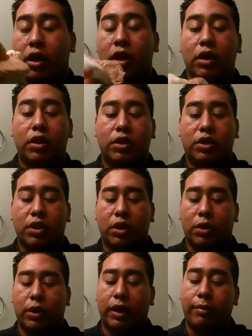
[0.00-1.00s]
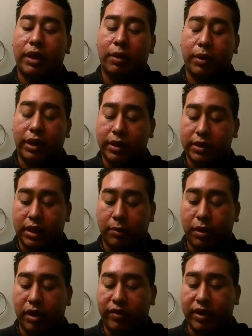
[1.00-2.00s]
So, I mean, it really does help,
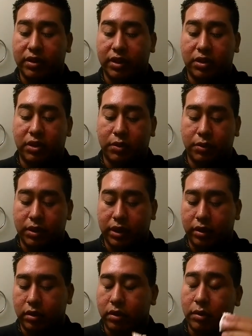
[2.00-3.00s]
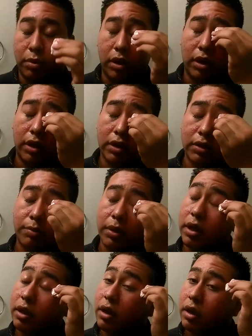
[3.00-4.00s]
obviously, to use like the products, but.
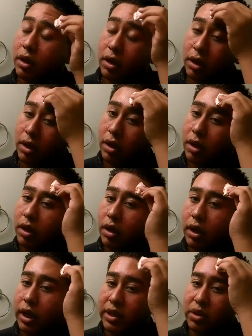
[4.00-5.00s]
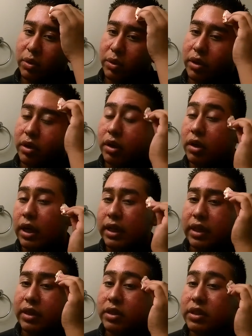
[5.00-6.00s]
I told her, I think
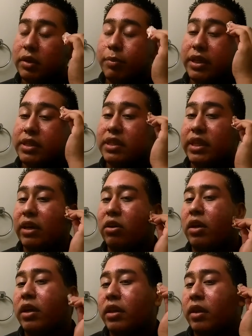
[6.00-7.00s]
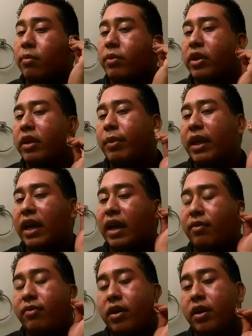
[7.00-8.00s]
there's going to be a sale on them. They're going to be half
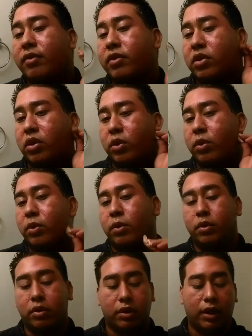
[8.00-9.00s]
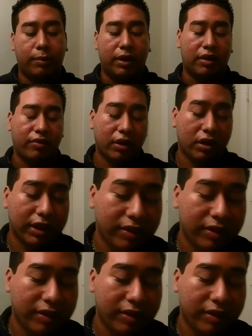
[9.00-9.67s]
off. So, I mean, if you're looking for